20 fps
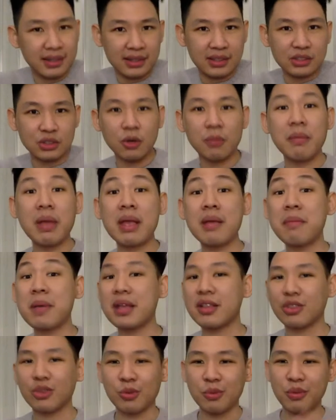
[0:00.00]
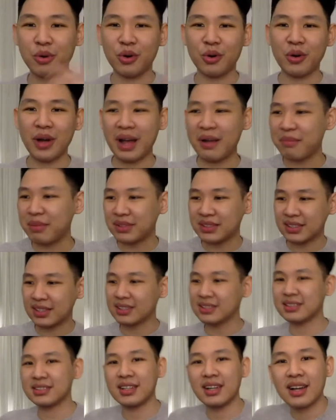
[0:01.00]
So maybe tomorrow
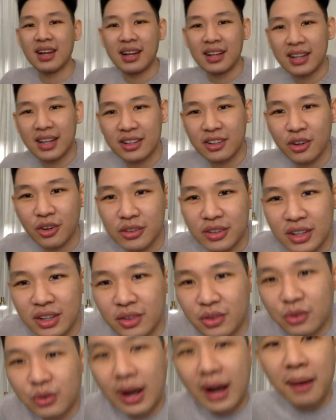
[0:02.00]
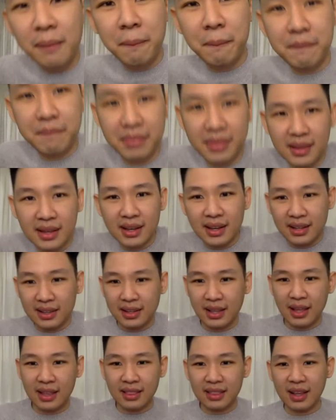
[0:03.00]
Hibiscus can continue up.
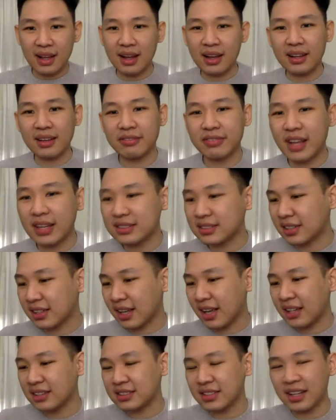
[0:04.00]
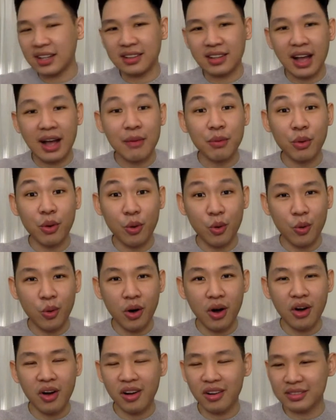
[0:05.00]
And if that's the case, then I will hold
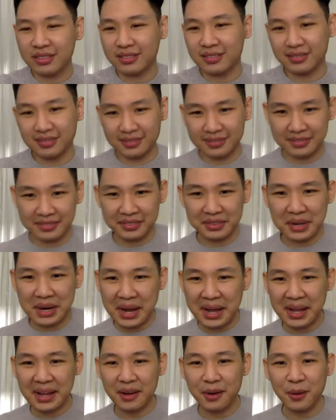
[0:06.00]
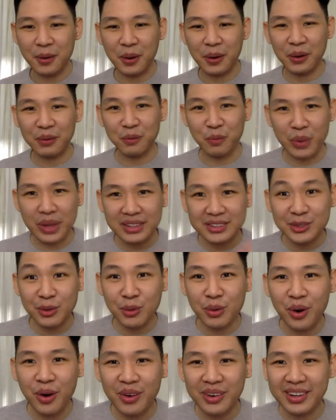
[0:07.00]
on, right? Hold on. Wait so
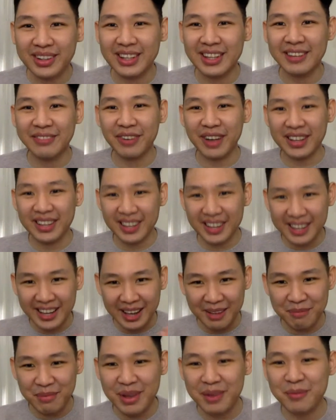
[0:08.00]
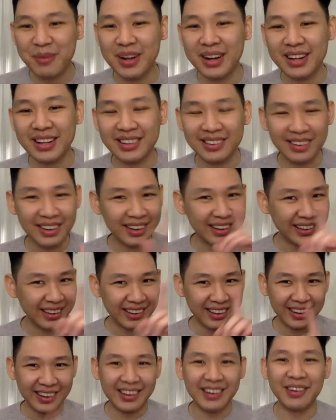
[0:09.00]
long already, finally can make money.
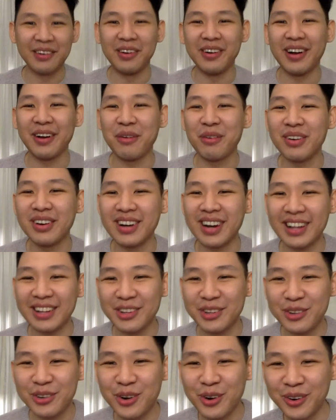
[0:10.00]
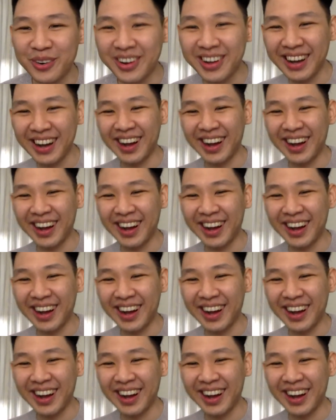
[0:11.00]
I won't let you go.